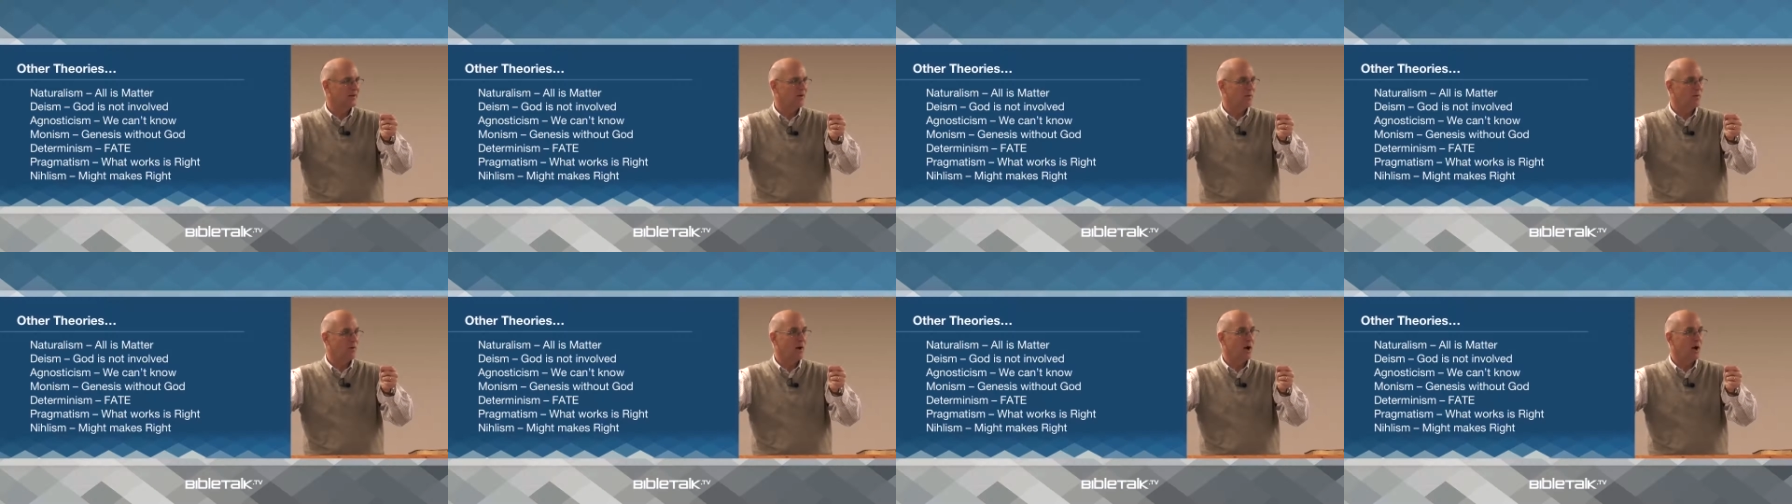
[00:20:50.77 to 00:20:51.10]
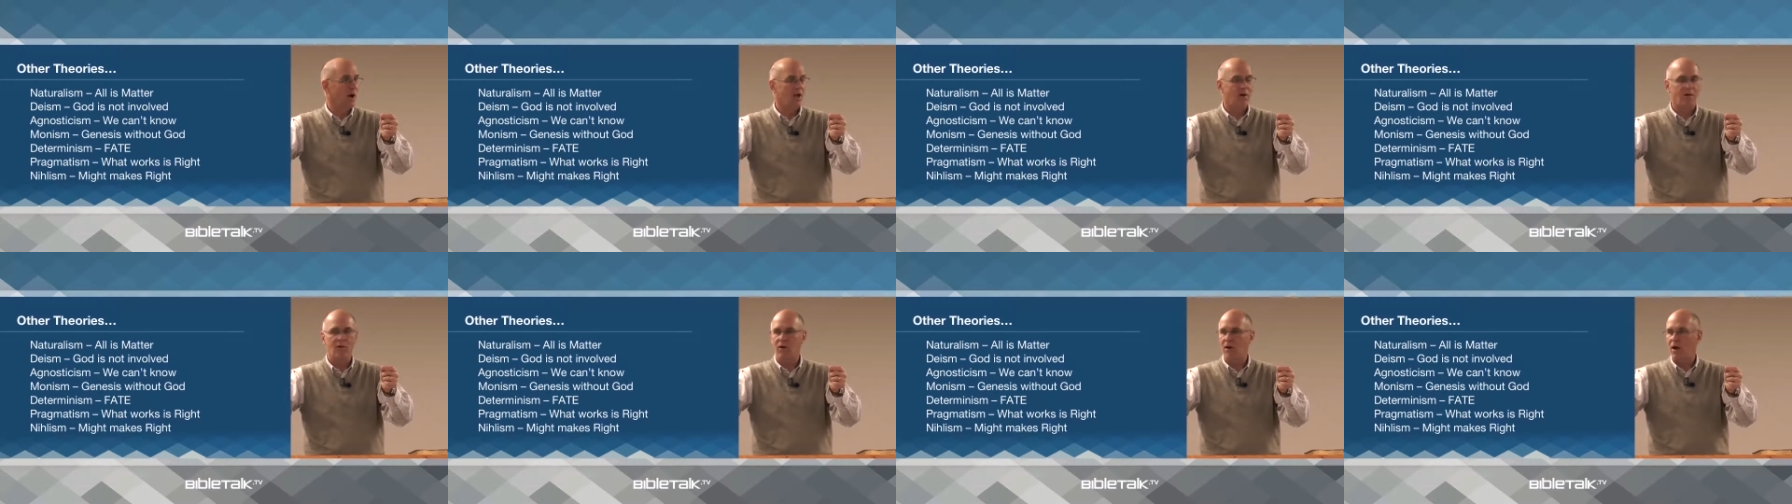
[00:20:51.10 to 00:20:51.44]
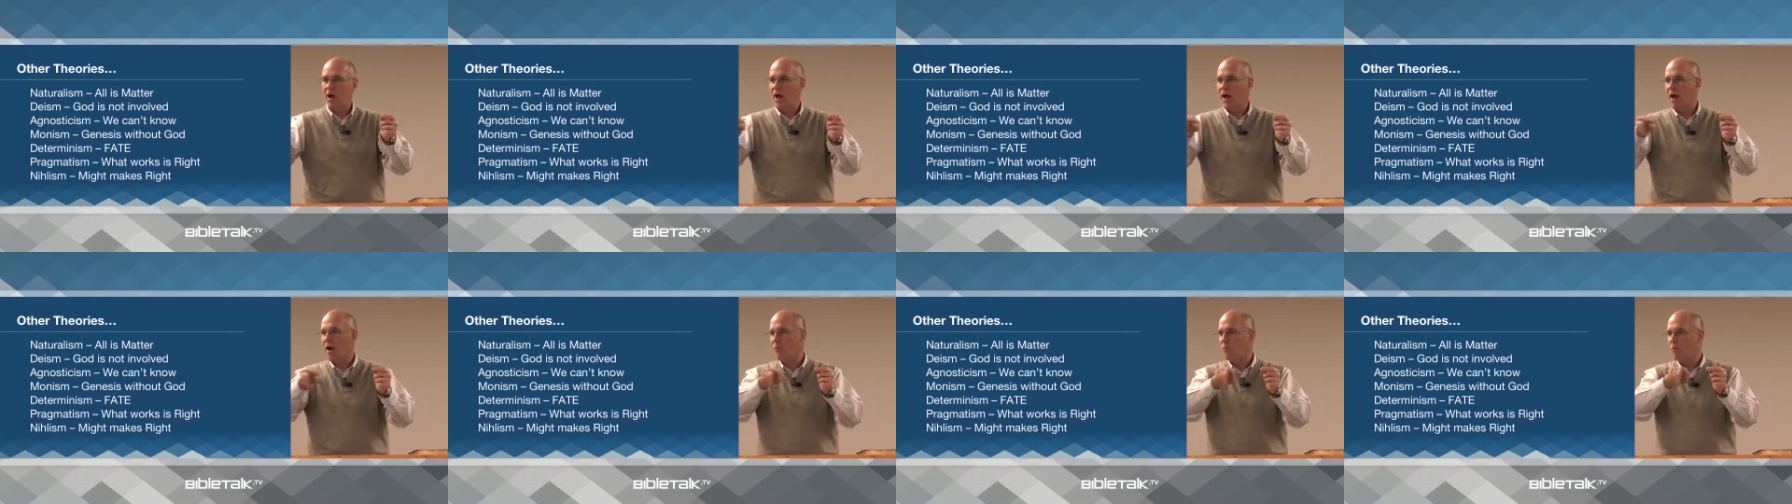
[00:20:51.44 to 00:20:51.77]
Why?
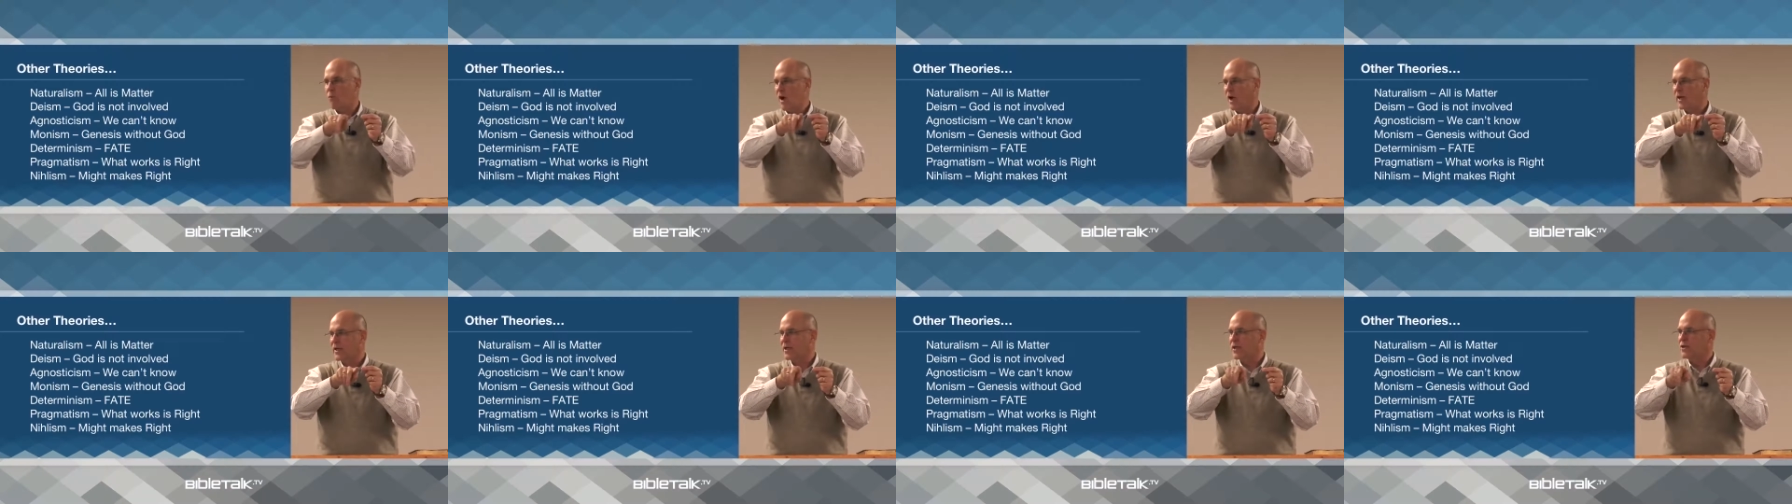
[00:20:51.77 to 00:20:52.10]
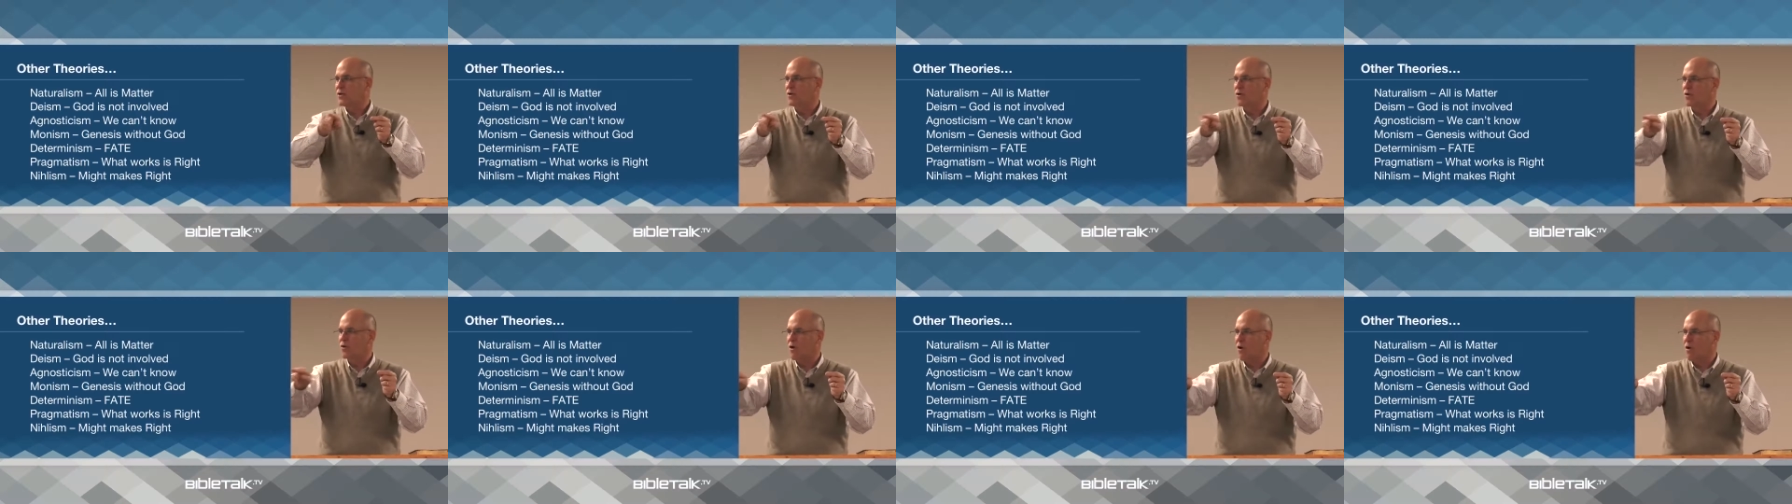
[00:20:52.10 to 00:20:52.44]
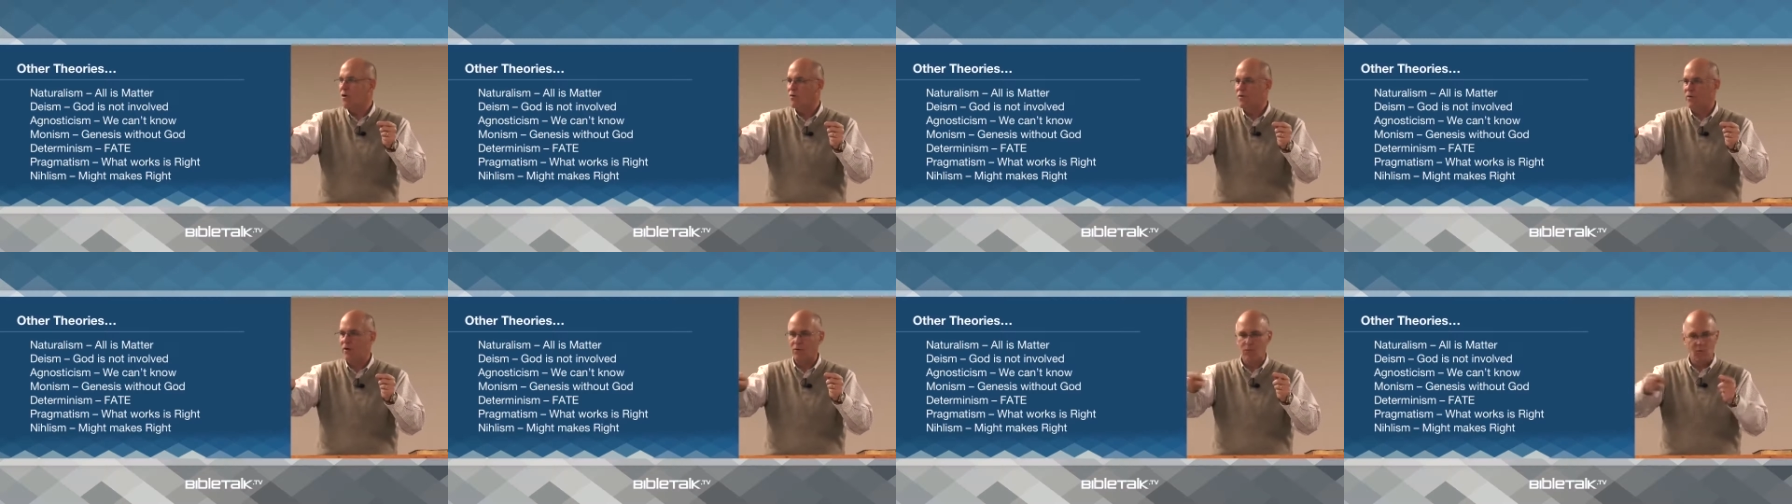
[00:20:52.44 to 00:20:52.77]
Why can you
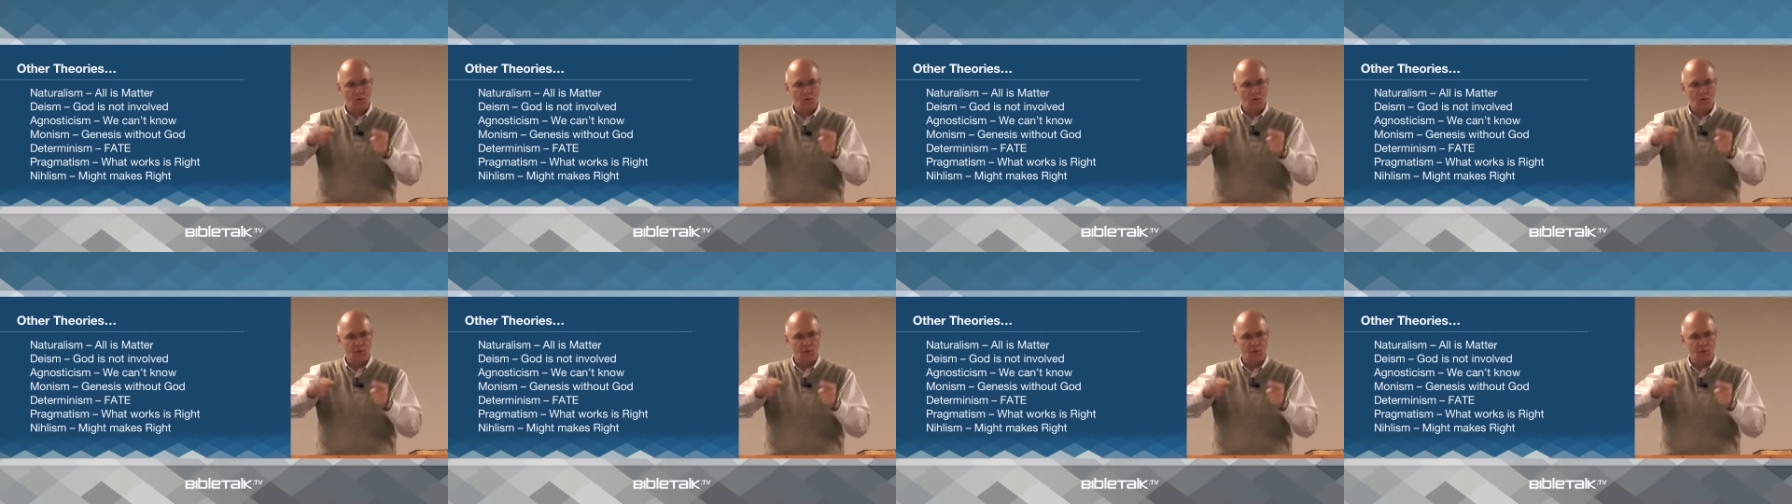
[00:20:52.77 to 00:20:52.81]
go there?